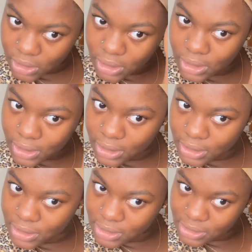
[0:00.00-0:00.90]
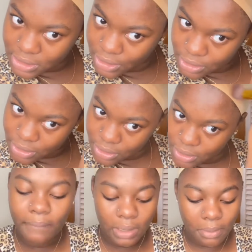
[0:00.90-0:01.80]
on the center.
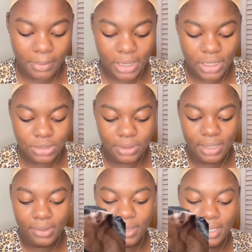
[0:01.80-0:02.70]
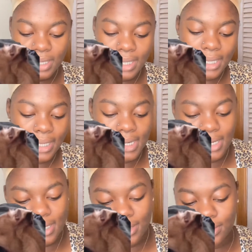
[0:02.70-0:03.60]
Baby, man, just really wanna get to
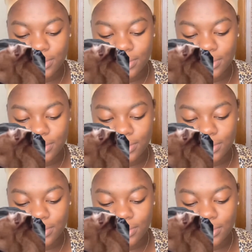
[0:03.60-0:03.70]
know.